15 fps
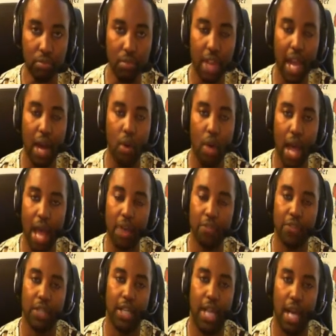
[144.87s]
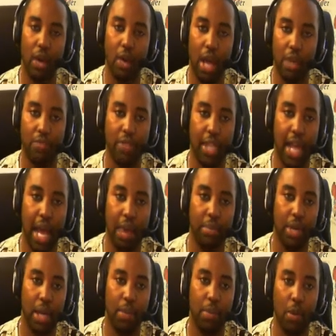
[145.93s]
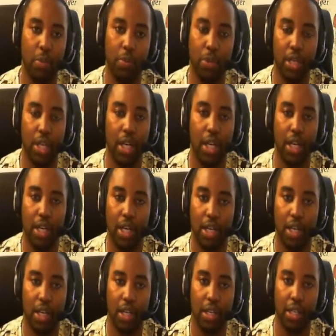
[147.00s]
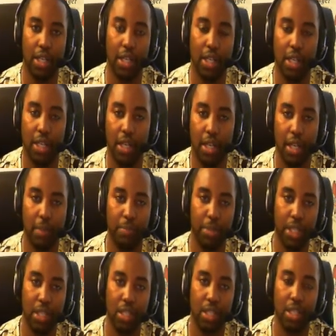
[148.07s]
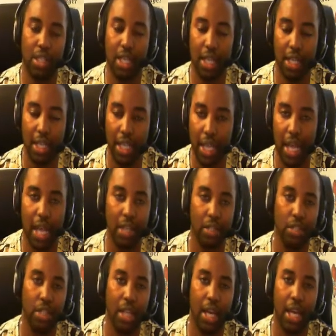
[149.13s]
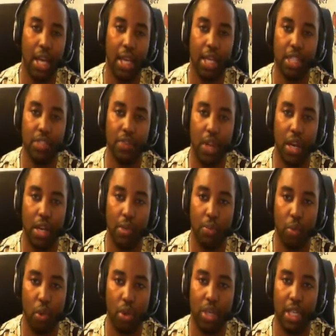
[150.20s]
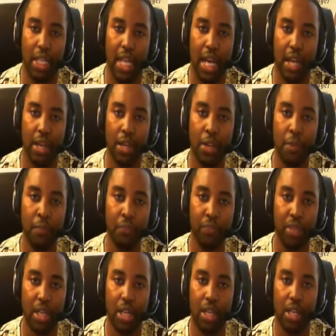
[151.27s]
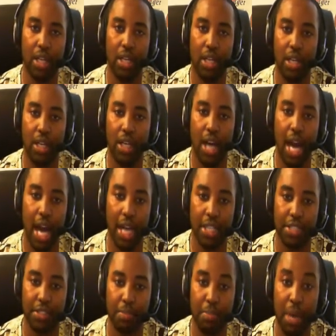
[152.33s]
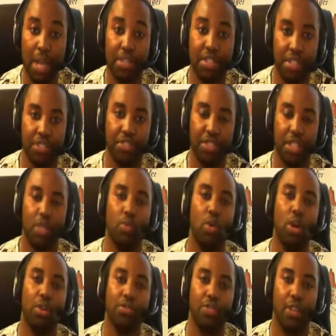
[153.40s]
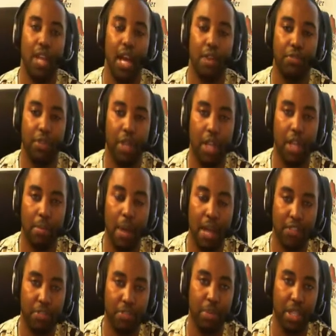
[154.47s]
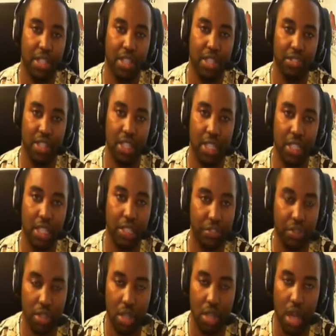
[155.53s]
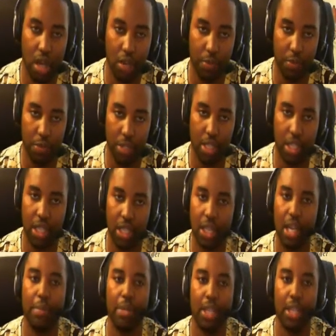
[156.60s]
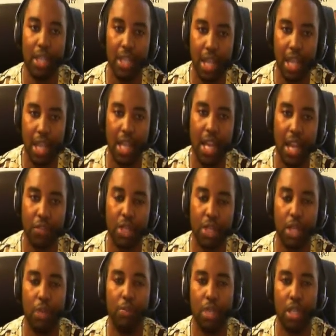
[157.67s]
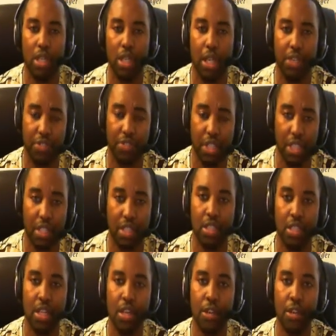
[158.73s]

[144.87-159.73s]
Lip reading: However, and I'm gonna put a big kind of like underline is very important in that. As much as it was in Africa, much as it is in our community, and I mean in every community that's thinking,